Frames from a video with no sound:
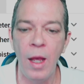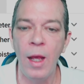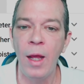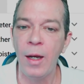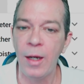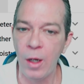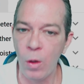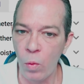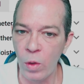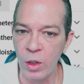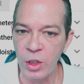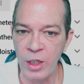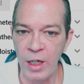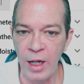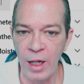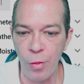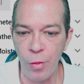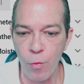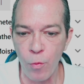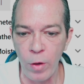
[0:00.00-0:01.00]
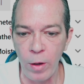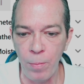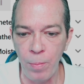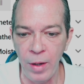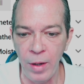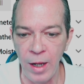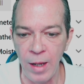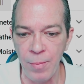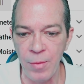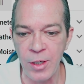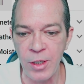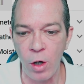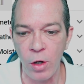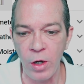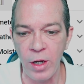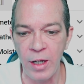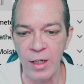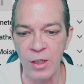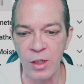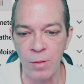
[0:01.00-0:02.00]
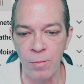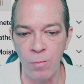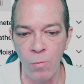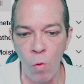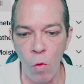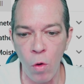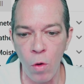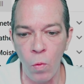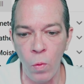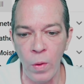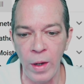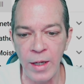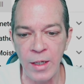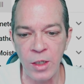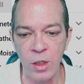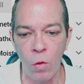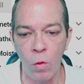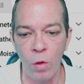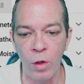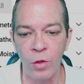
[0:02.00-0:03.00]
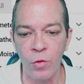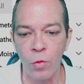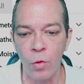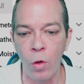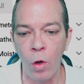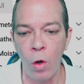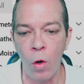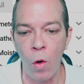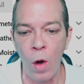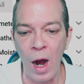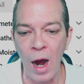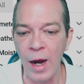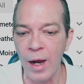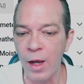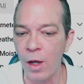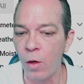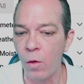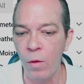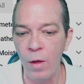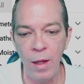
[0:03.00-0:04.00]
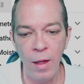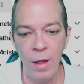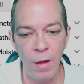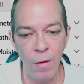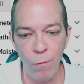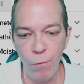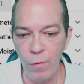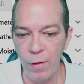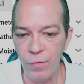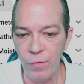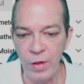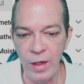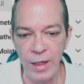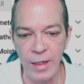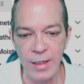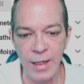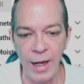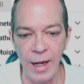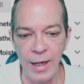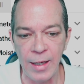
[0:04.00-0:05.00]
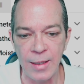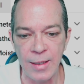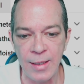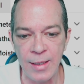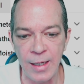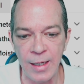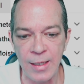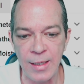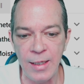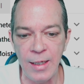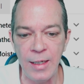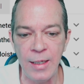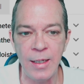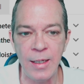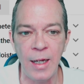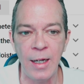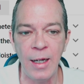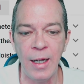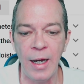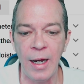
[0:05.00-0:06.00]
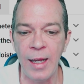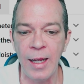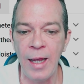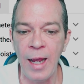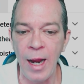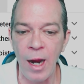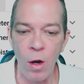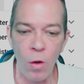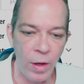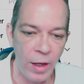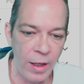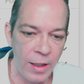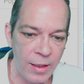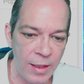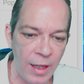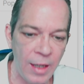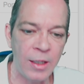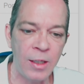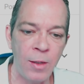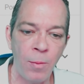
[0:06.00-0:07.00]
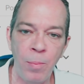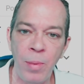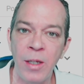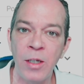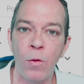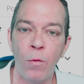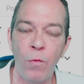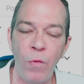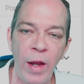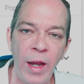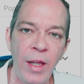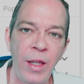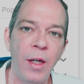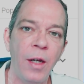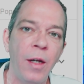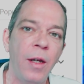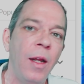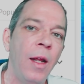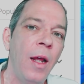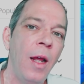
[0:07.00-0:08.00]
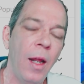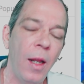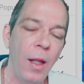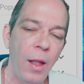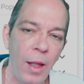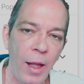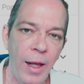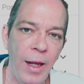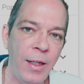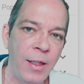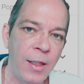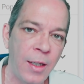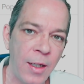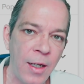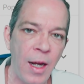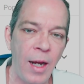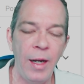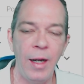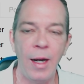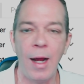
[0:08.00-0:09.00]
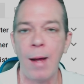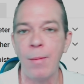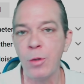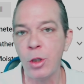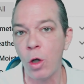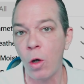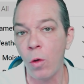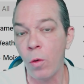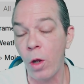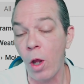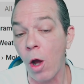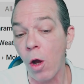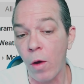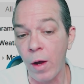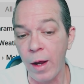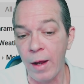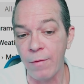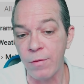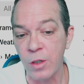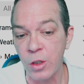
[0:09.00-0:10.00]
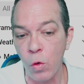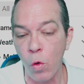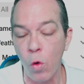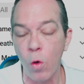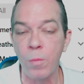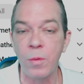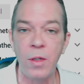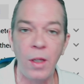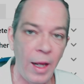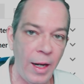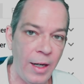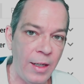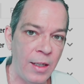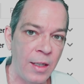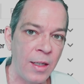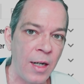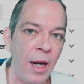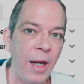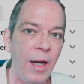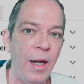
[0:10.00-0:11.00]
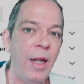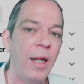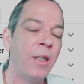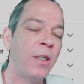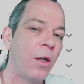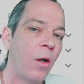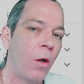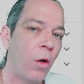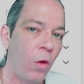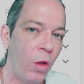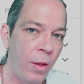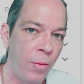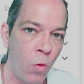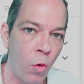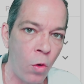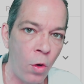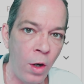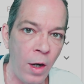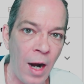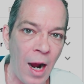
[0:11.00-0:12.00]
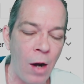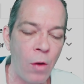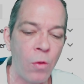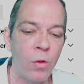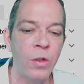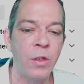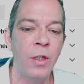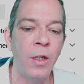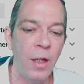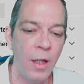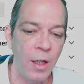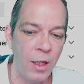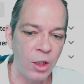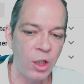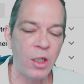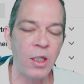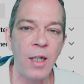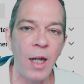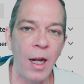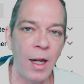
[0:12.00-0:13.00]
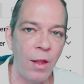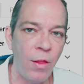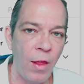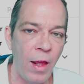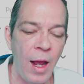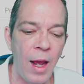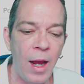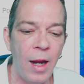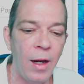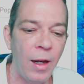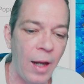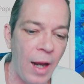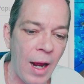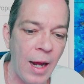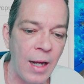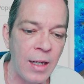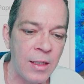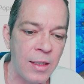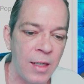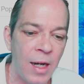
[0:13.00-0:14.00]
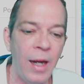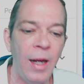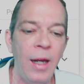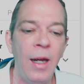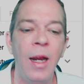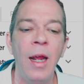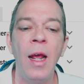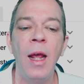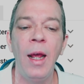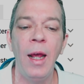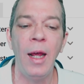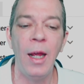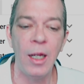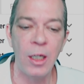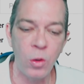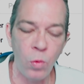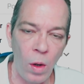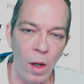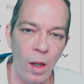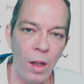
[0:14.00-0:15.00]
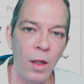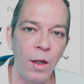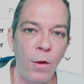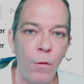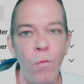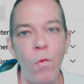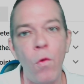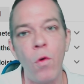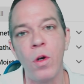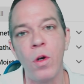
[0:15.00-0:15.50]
Then once you hit 3 p.m., you start getting some more winds going through Ohio, 50s and 60s, and then it carries into Pennsylvania late tonight. I'm showing y'all going to have storms late tonight into the early morning hours, just like they had last night, as well as for